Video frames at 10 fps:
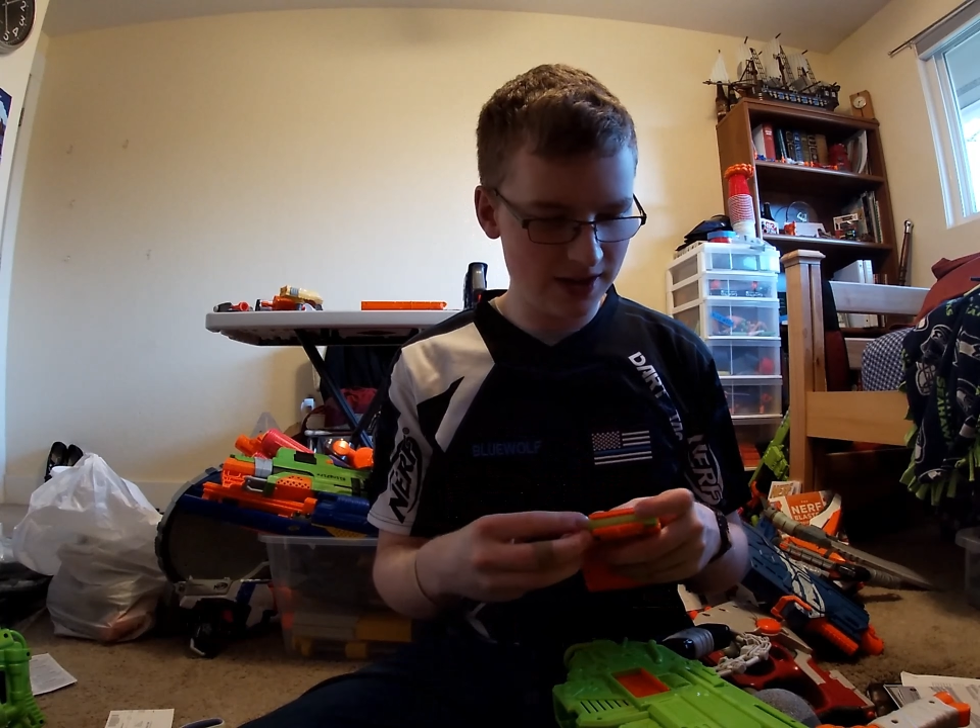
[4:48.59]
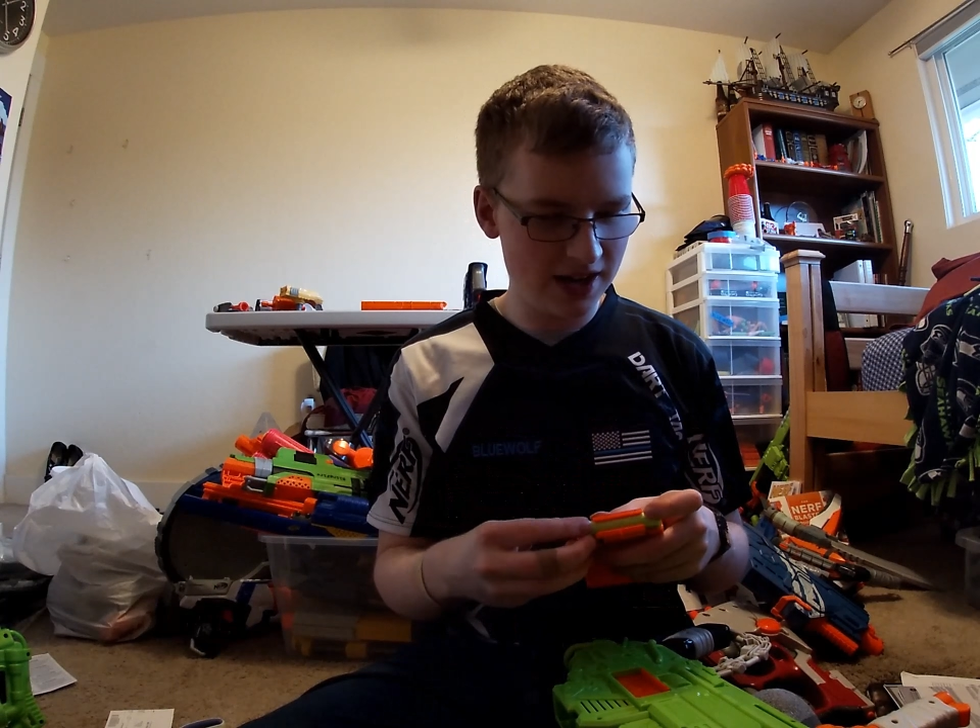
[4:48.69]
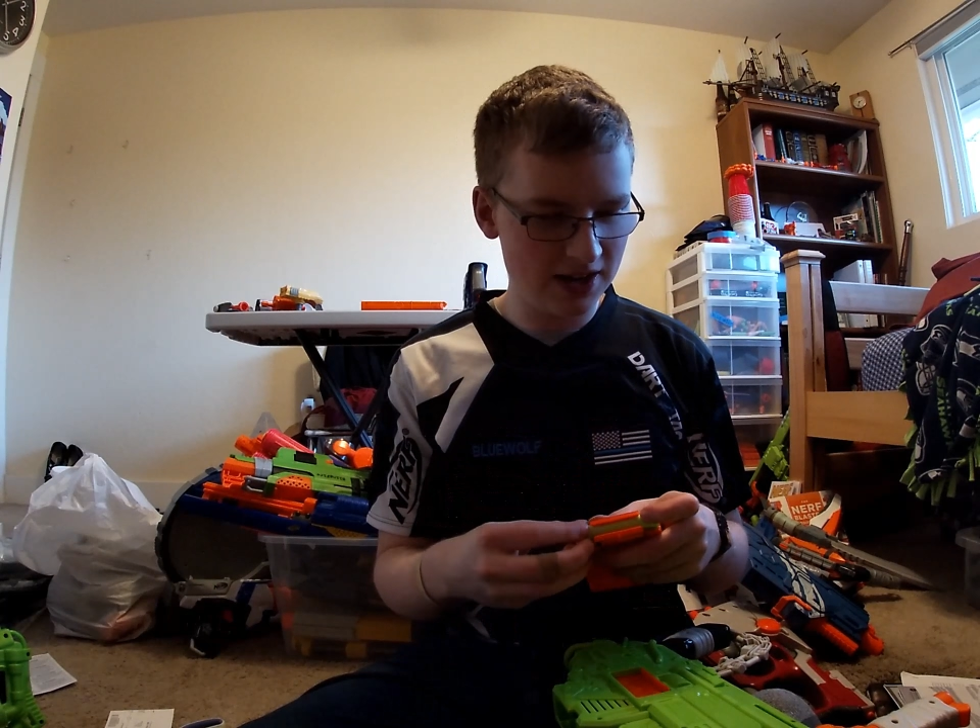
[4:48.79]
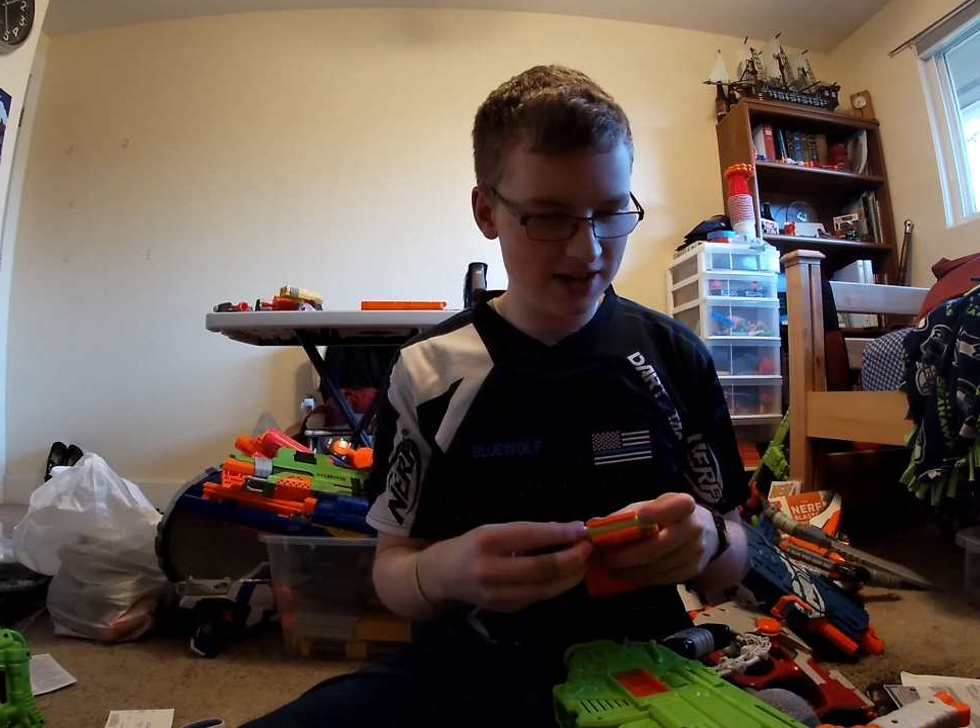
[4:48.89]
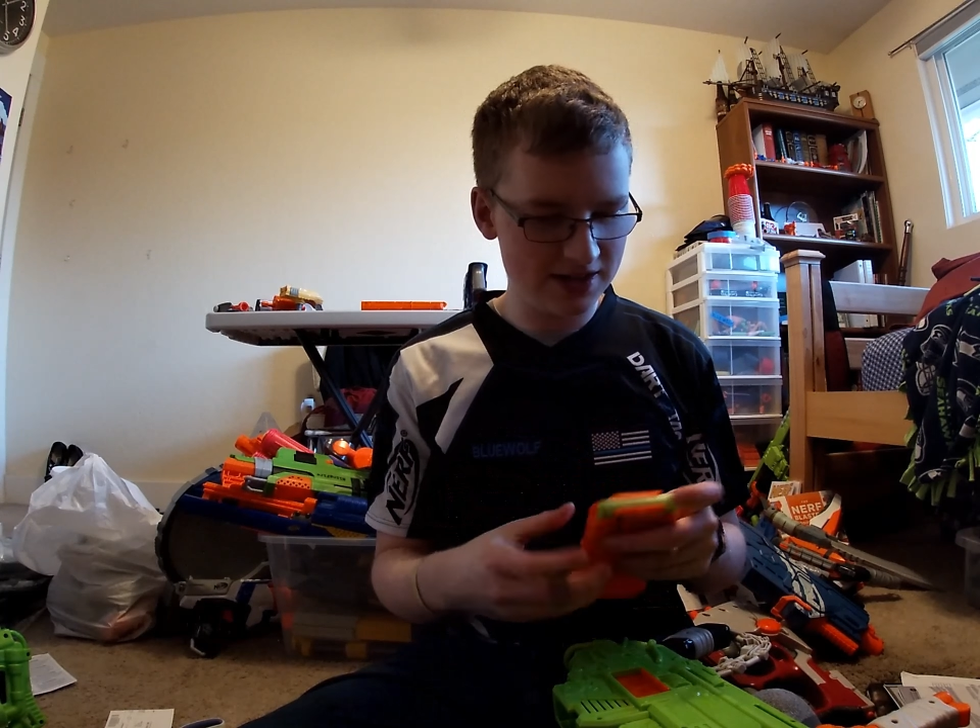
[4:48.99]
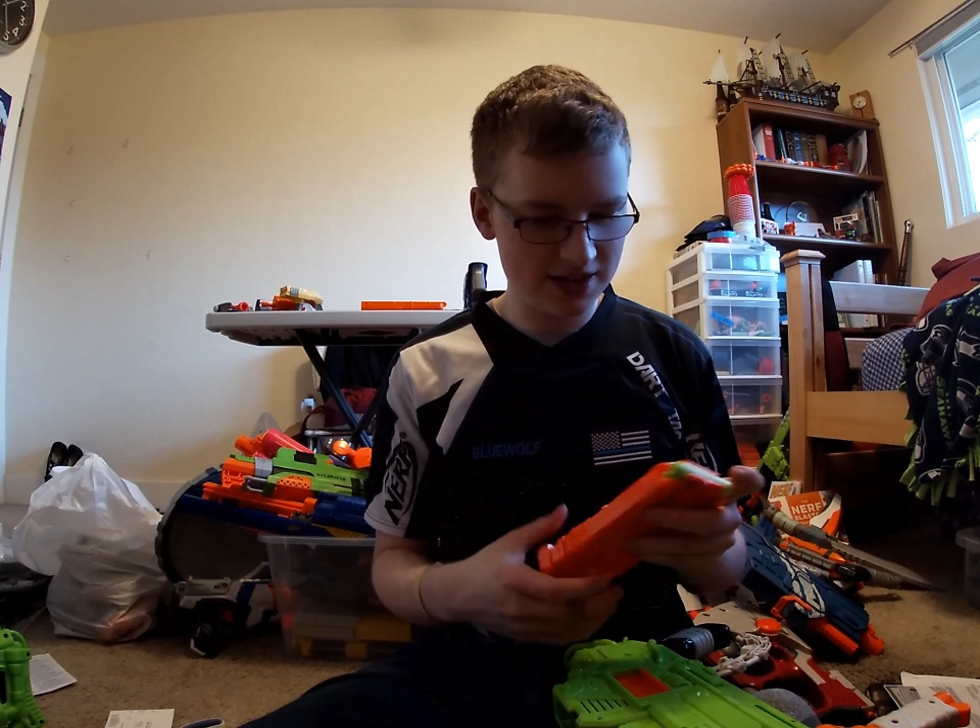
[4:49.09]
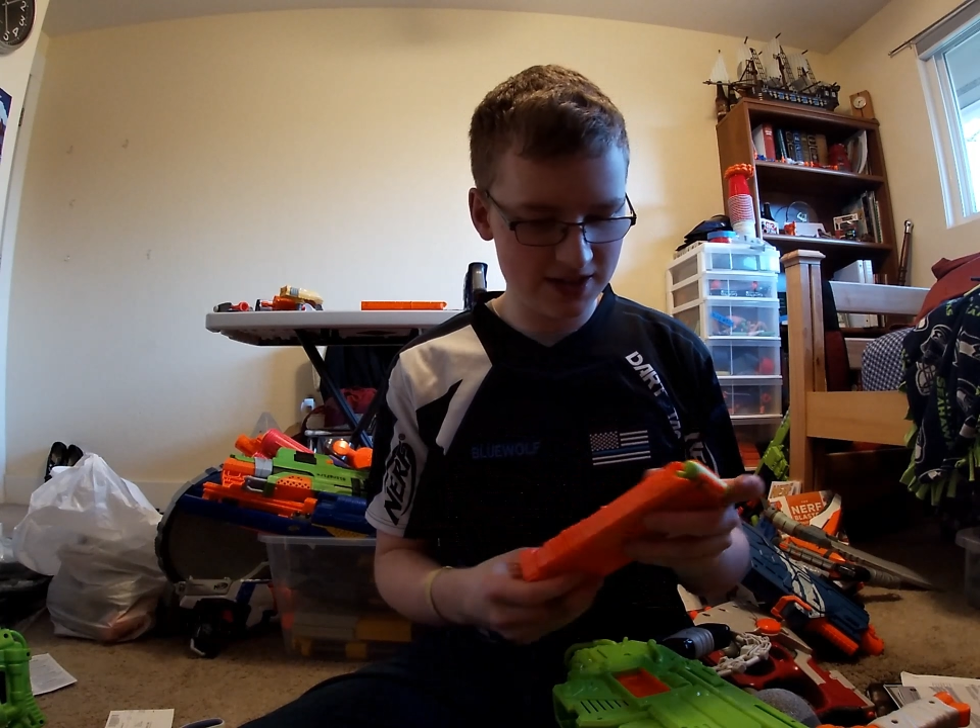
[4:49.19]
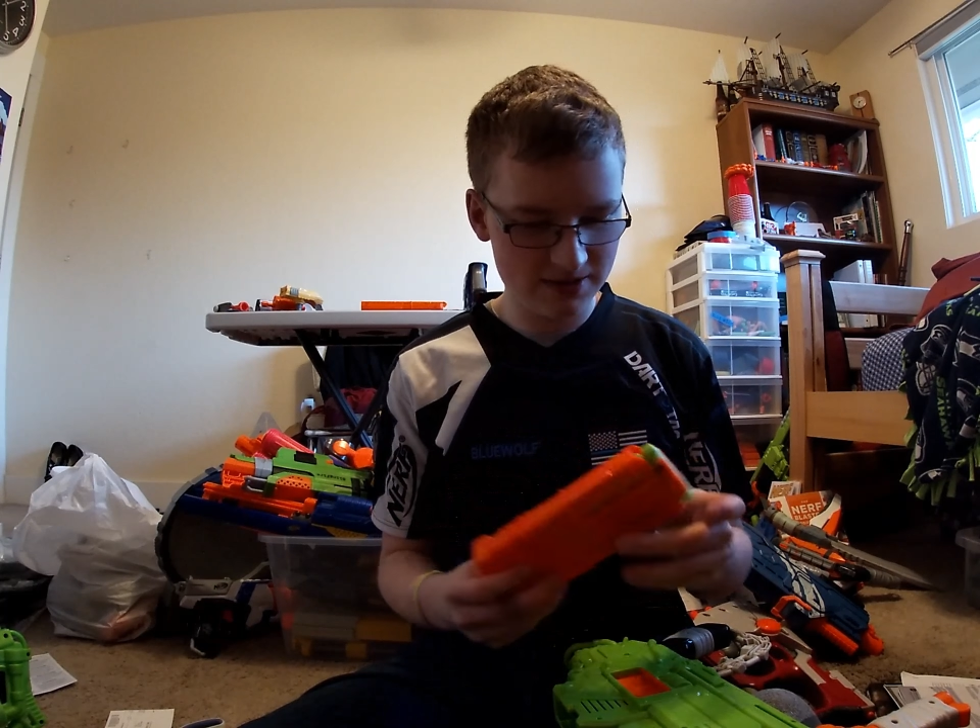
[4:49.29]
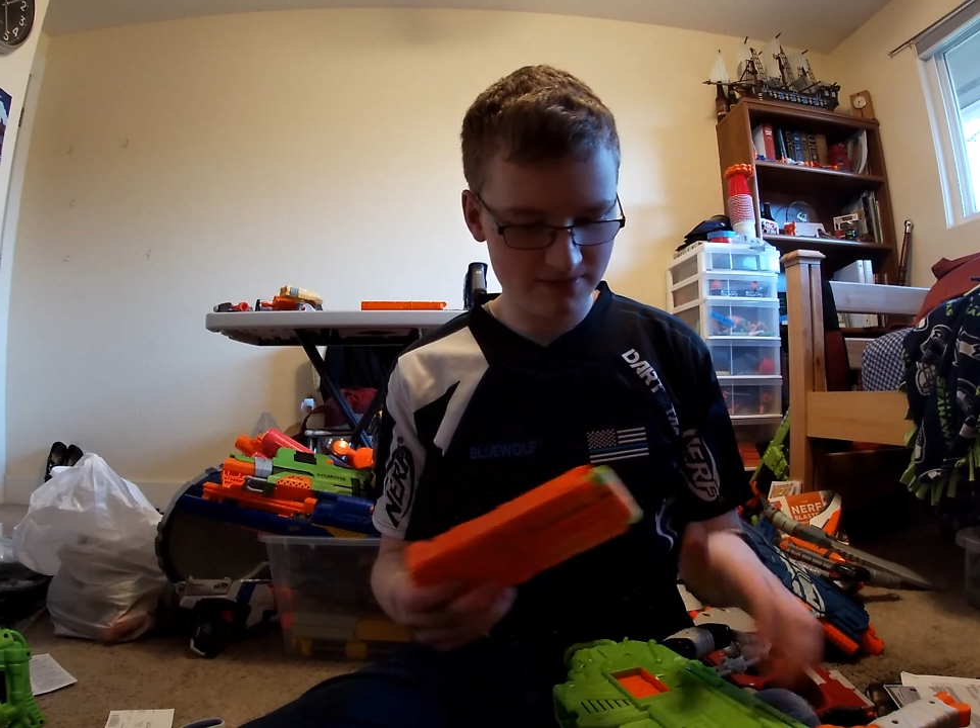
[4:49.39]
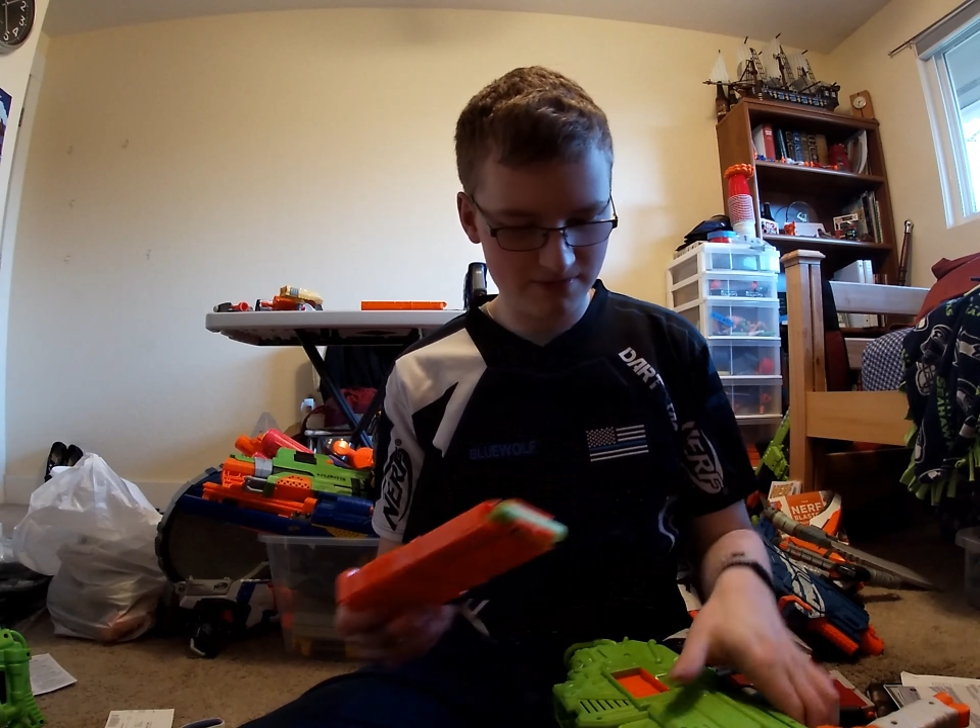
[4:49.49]

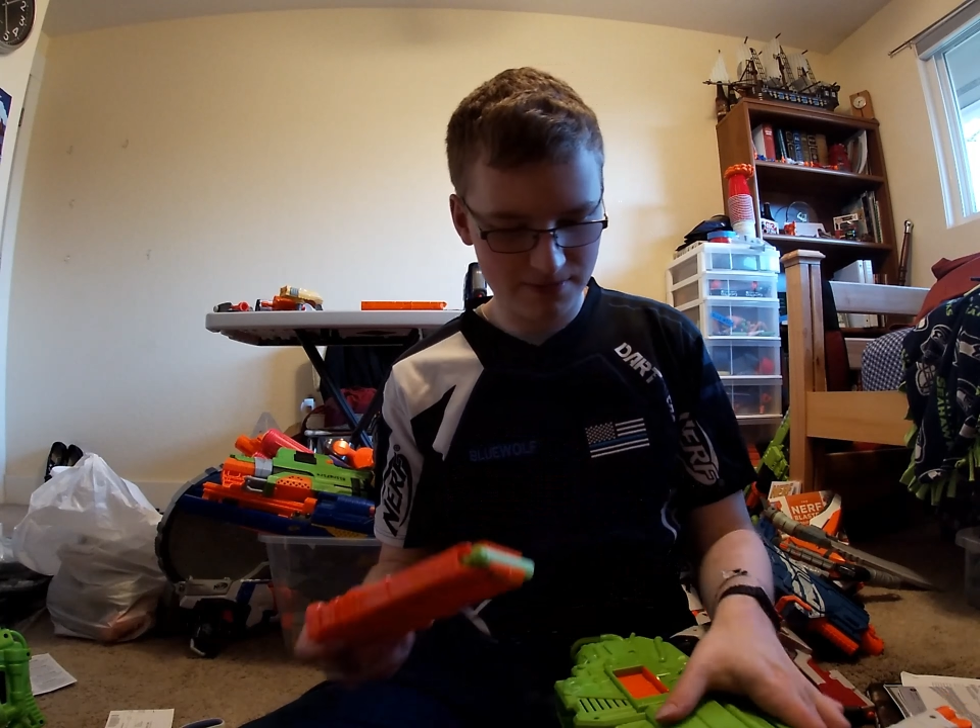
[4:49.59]
inconsistent.